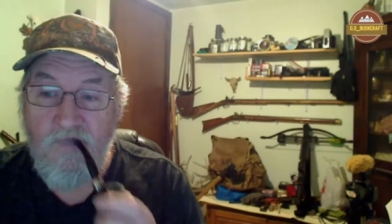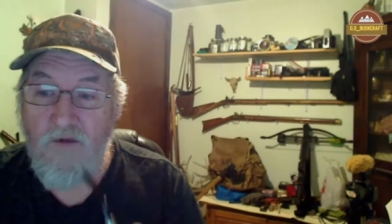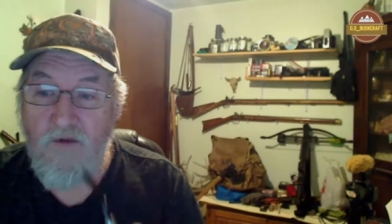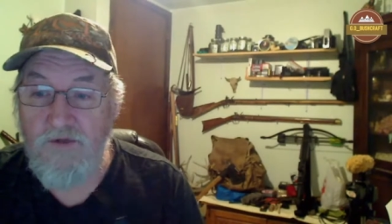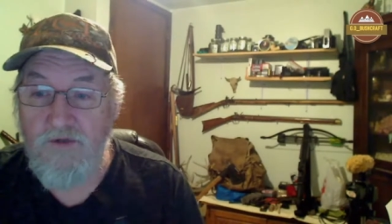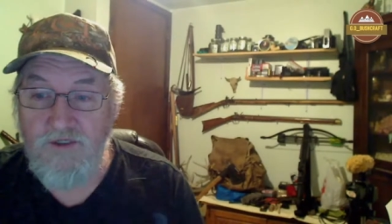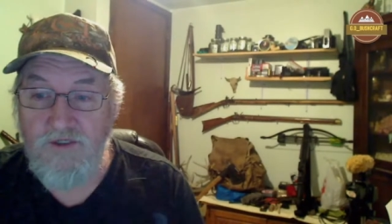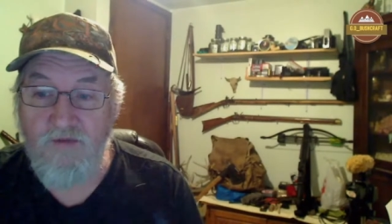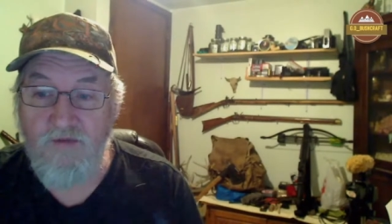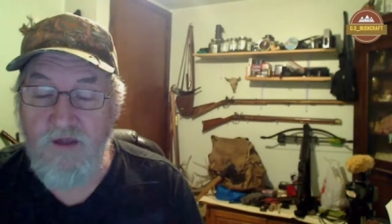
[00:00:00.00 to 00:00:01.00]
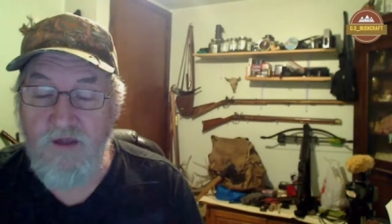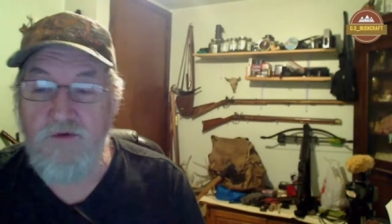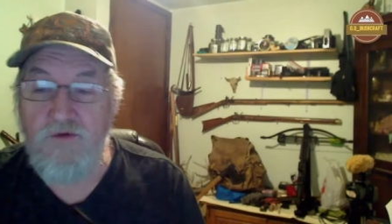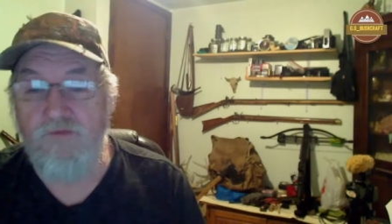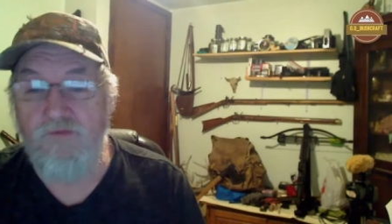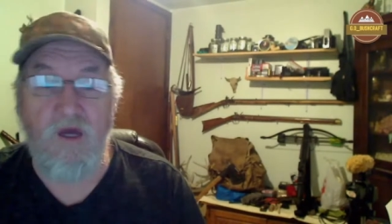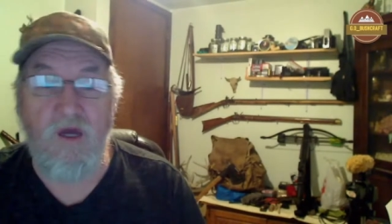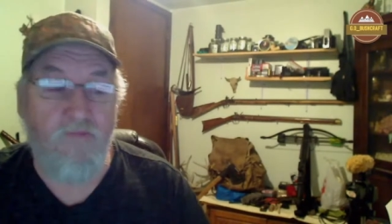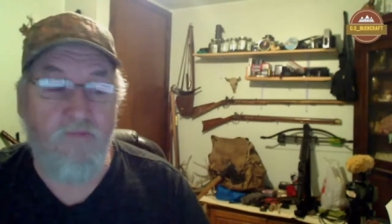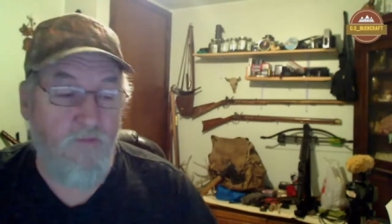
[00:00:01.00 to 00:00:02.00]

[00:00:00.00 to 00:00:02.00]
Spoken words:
or check my YouTube channel for